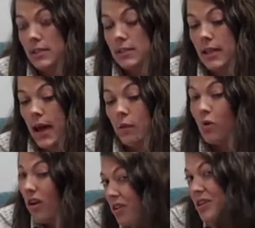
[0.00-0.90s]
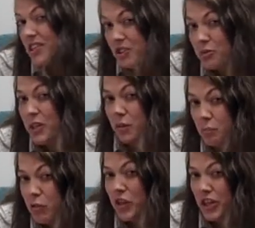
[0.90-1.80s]
is that we're already doing a
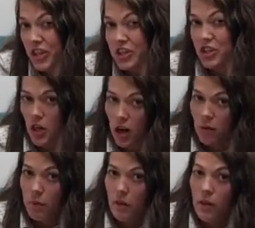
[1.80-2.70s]
pretty good job.